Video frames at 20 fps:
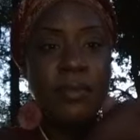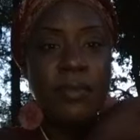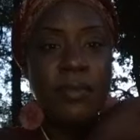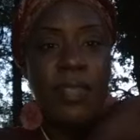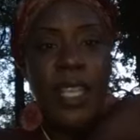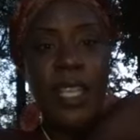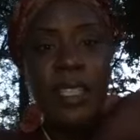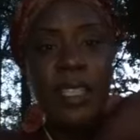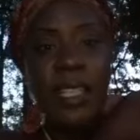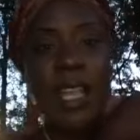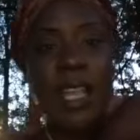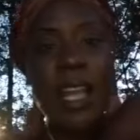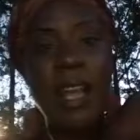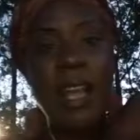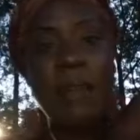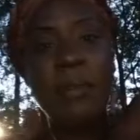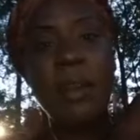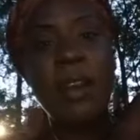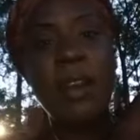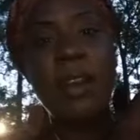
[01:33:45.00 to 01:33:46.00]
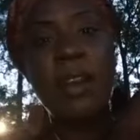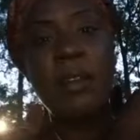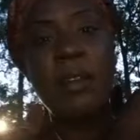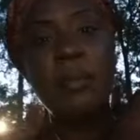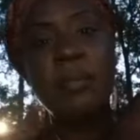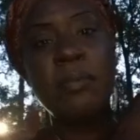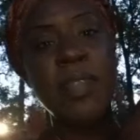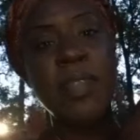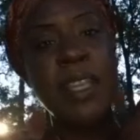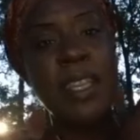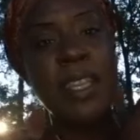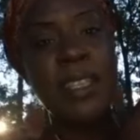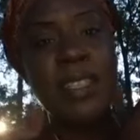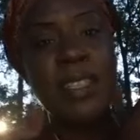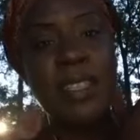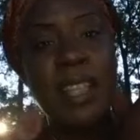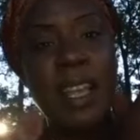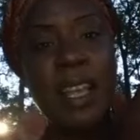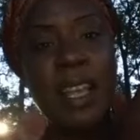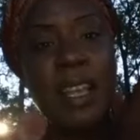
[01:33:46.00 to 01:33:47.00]
Islam, um,
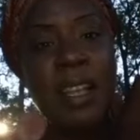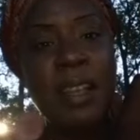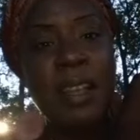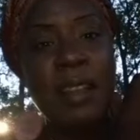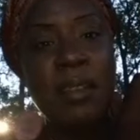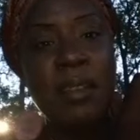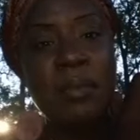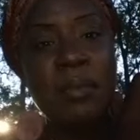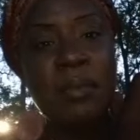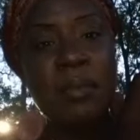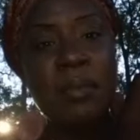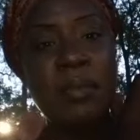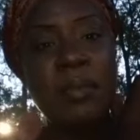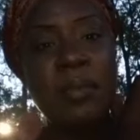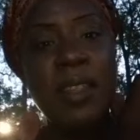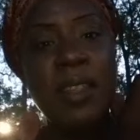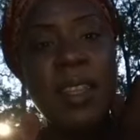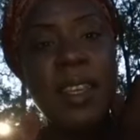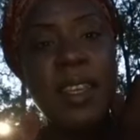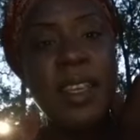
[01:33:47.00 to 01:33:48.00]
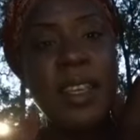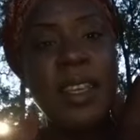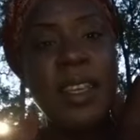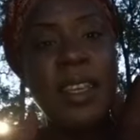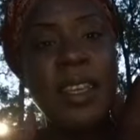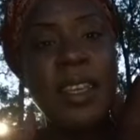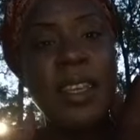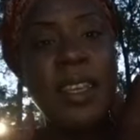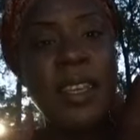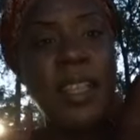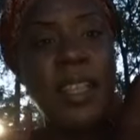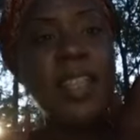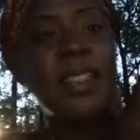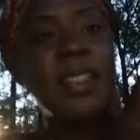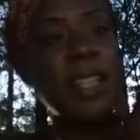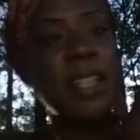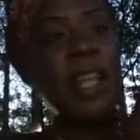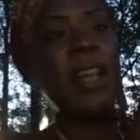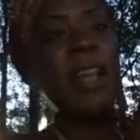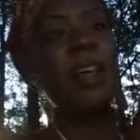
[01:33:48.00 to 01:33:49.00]
Islam.
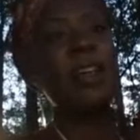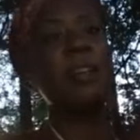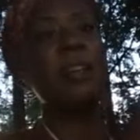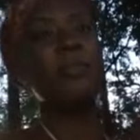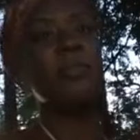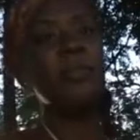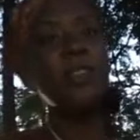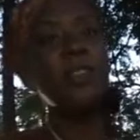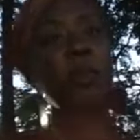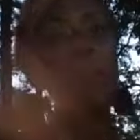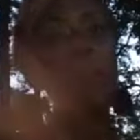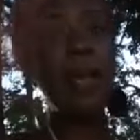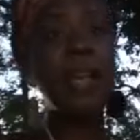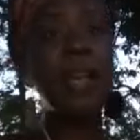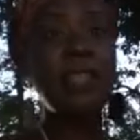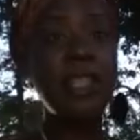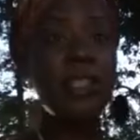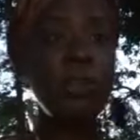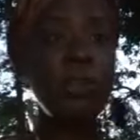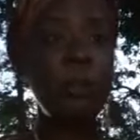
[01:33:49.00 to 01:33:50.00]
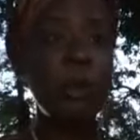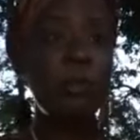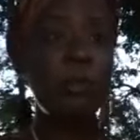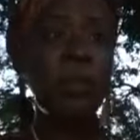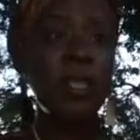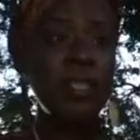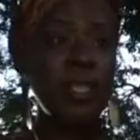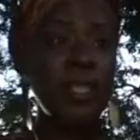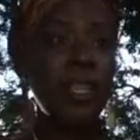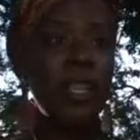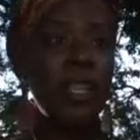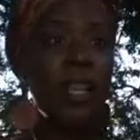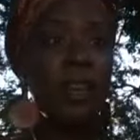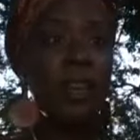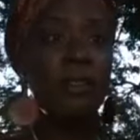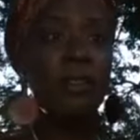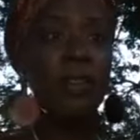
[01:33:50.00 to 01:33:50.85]
Islam. So Pax et Amor peace and love.